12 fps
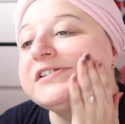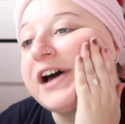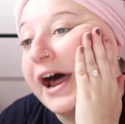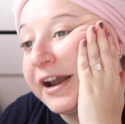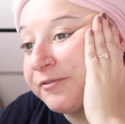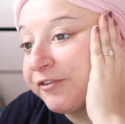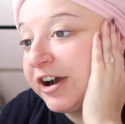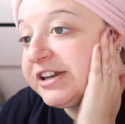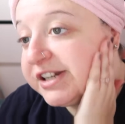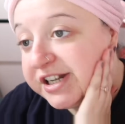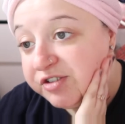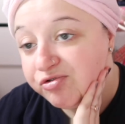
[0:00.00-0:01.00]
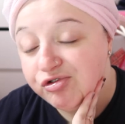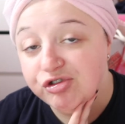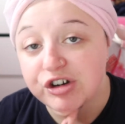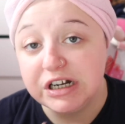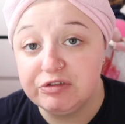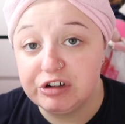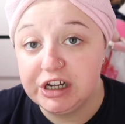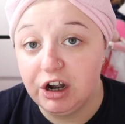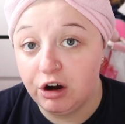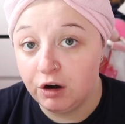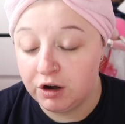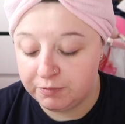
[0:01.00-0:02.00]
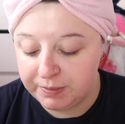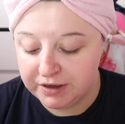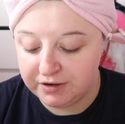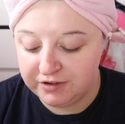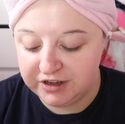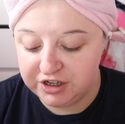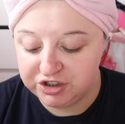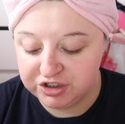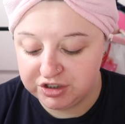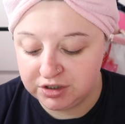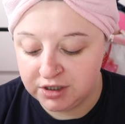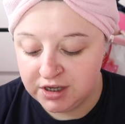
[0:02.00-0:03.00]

and I'm finding it really, really hard because it just